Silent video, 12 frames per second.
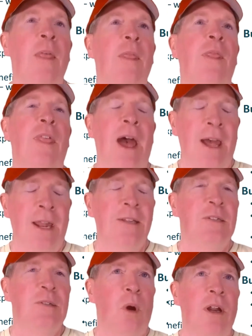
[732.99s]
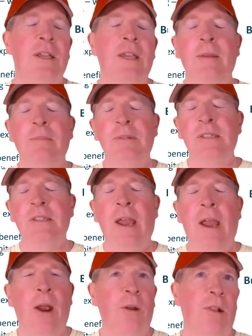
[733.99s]
That is what keeps the
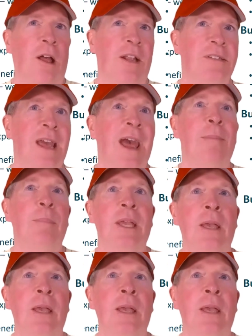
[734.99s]
airlines happy.